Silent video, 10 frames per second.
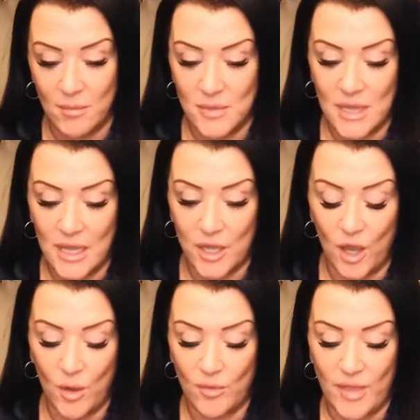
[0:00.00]
Let go
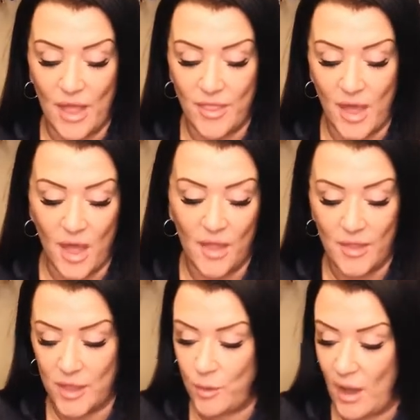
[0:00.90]
of that thought that
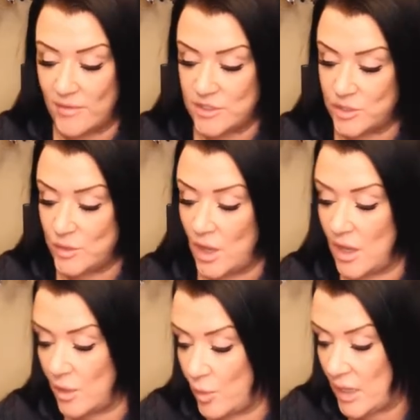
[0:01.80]
you have to do it all
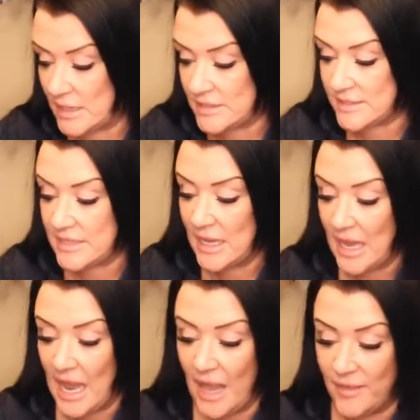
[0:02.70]
at once,
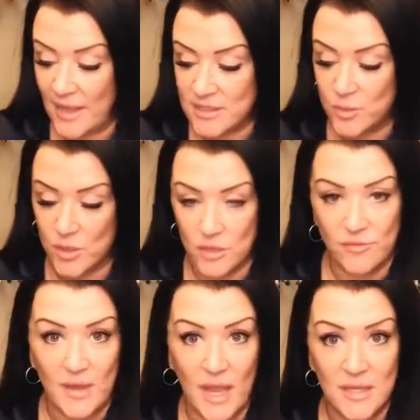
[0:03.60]
and that's where you'll
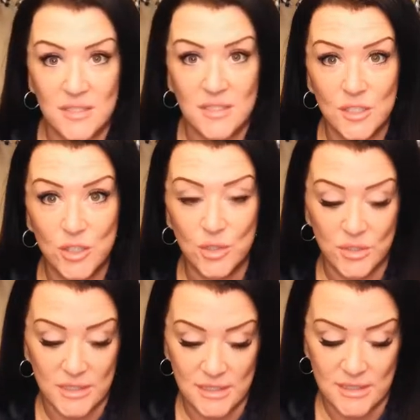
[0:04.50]
find your
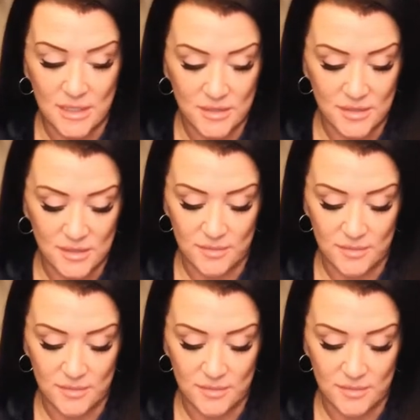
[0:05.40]
success.